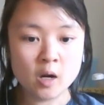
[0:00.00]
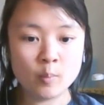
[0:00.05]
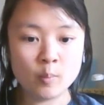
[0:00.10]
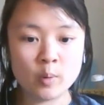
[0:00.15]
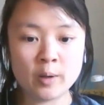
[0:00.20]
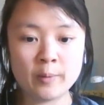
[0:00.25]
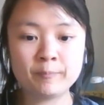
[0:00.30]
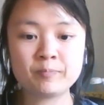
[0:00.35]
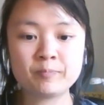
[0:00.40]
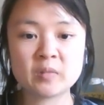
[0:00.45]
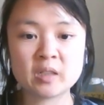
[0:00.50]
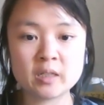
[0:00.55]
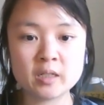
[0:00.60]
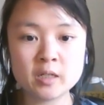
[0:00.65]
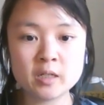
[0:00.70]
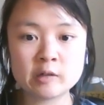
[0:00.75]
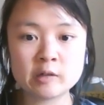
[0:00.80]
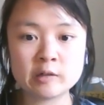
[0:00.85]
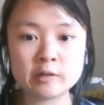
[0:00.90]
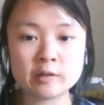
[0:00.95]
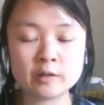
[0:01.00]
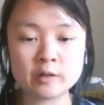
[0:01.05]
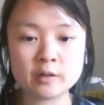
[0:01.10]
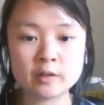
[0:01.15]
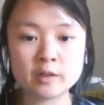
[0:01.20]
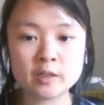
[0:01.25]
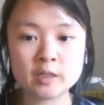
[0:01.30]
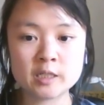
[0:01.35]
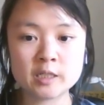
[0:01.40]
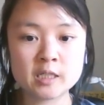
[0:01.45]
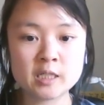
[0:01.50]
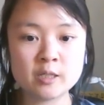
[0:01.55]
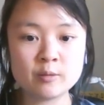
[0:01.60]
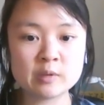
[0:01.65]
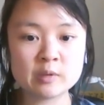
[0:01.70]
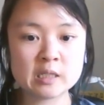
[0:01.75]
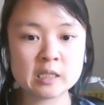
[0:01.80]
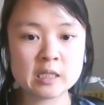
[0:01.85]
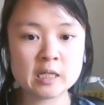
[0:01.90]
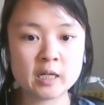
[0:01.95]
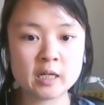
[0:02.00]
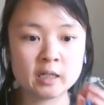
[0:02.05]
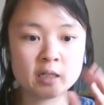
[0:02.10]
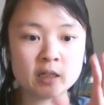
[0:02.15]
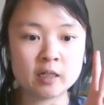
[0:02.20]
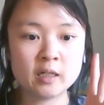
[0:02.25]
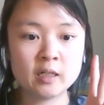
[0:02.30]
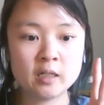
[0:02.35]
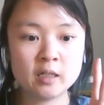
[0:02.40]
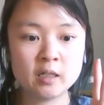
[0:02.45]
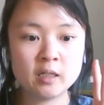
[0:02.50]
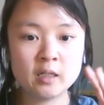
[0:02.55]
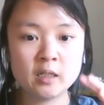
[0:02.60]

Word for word: But here, it seems like